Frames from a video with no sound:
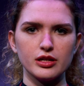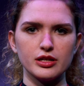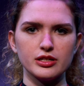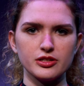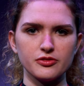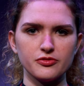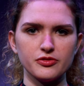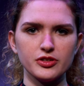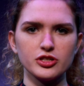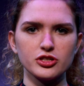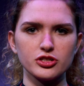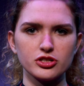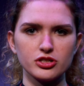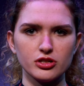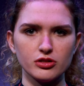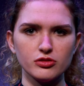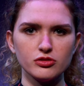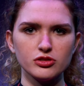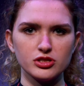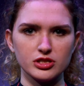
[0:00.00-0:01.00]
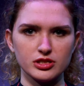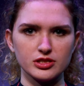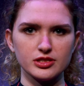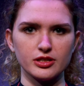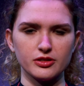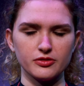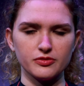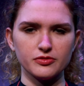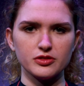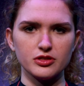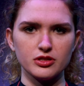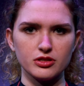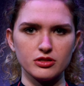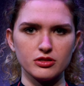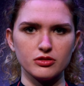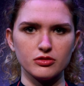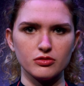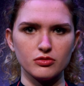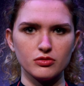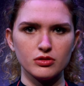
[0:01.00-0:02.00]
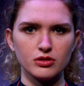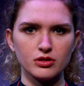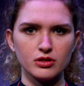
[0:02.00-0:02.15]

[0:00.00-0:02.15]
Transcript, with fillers: And if it shows itself to you,